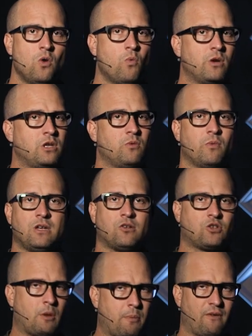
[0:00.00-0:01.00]
When you
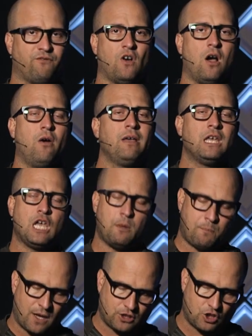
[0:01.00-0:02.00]
slip and fall, he
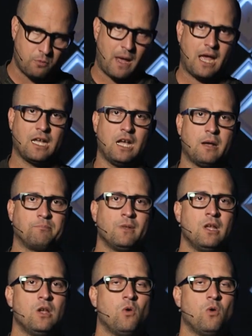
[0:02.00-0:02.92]
picks you back up.